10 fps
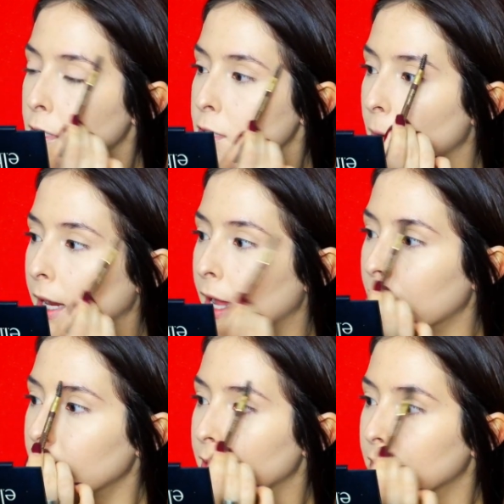
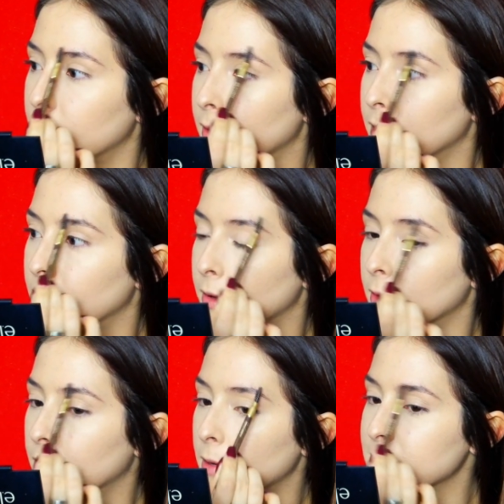Schweiger,
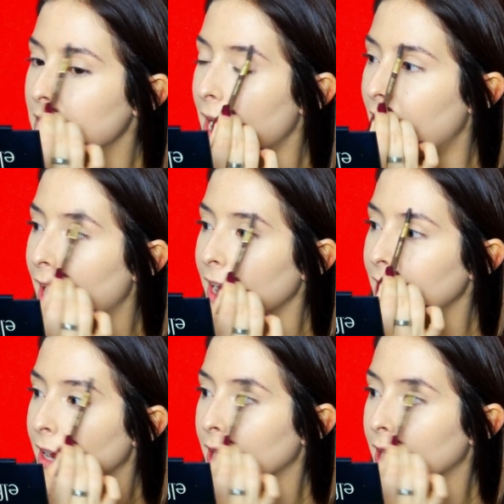wanna come say hi?